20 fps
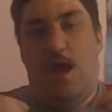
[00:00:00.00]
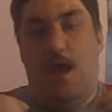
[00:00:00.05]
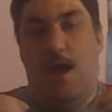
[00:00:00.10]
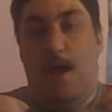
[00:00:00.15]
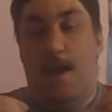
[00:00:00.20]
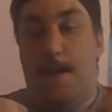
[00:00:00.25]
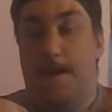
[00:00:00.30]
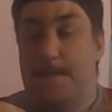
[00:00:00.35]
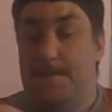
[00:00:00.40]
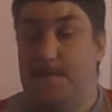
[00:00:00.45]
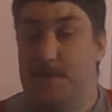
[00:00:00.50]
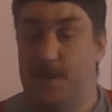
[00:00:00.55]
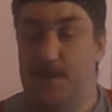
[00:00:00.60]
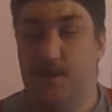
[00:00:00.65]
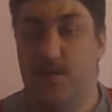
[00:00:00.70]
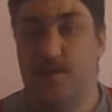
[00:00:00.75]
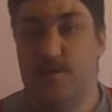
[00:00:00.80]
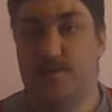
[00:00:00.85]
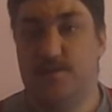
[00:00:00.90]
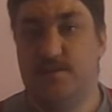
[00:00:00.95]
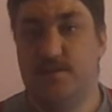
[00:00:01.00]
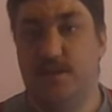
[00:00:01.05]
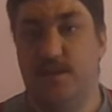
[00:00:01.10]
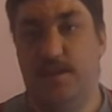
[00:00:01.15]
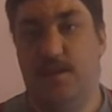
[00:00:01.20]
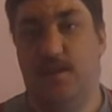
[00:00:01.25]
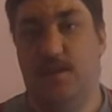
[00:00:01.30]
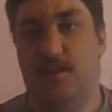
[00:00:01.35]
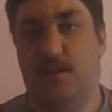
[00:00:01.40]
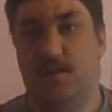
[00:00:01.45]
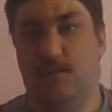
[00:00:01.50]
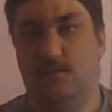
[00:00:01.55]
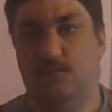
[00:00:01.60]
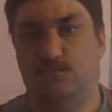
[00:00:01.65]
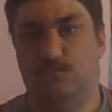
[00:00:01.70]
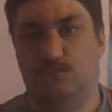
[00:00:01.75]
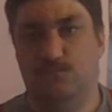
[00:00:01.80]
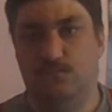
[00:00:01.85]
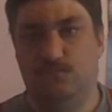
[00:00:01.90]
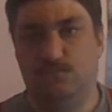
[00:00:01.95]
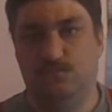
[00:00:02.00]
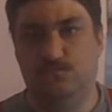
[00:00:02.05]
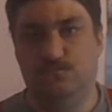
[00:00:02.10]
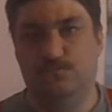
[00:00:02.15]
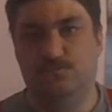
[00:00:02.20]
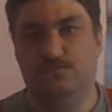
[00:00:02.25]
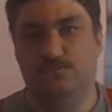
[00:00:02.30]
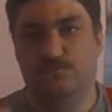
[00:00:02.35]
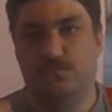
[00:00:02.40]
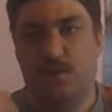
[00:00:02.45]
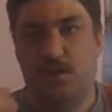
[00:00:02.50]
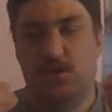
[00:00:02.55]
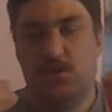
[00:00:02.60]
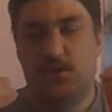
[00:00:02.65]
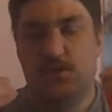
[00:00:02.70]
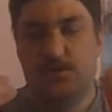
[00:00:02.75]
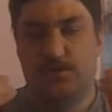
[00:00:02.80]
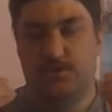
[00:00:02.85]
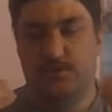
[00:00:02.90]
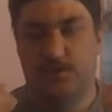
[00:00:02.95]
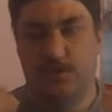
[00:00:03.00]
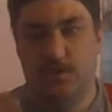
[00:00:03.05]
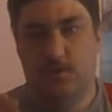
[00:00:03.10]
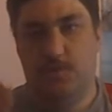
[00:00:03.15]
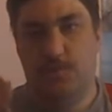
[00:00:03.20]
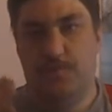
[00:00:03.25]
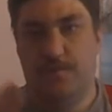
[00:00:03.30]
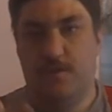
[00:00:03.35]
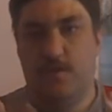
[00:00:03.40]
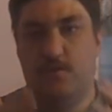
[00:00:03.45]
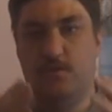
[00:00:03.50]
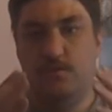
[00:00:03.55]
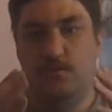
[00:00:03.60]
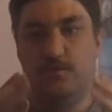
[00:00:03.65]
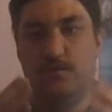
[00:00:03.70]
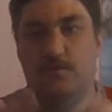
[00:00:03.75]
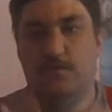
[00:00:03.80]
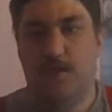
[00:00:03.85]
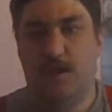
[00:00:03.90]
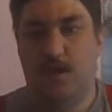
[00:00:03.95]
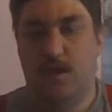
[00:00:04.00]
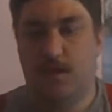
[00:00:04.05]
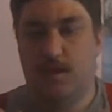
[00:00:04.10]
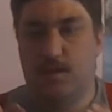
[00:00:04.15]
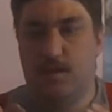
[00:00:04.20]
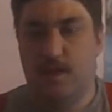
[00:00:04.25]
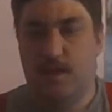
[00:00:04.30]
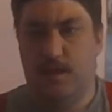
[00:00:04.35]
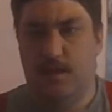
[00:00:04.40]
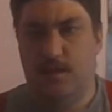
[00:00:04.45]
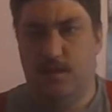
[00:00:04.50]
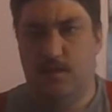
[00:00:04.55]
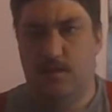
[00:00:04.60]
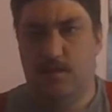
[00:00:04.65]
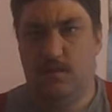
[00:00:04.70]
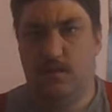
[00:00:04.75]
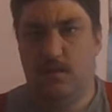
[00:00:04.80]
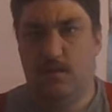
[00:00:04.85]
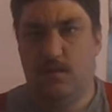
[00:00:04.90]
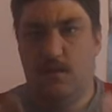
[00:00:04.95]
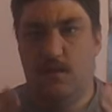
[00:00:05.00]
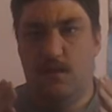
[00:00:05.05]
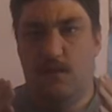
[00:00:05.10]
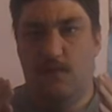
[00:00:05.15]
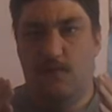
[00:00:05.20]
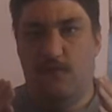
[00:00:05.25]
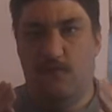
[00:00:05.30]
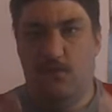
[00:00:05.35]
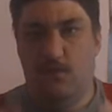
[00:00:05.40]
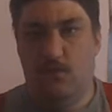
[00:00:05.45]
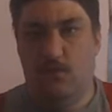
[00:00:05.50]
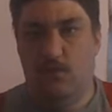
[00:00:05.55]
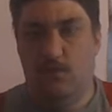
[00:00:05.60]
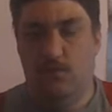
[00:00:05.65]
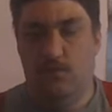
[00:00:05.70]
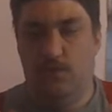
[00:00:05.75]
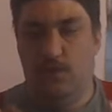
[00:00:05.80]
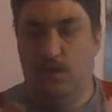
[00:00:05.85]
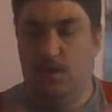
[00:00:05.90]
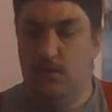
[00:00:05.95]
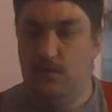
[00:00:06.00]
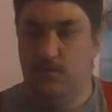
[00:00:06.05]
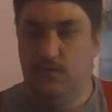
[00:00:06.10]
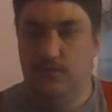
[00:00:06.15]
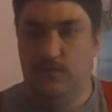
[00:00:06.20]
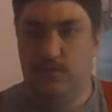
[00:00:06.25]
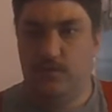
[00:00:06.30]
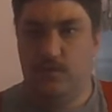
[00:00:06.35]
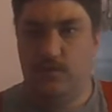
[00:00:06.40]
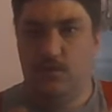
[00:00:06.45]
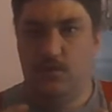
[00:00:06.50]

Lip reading: And my question is, does pre-order make sense for those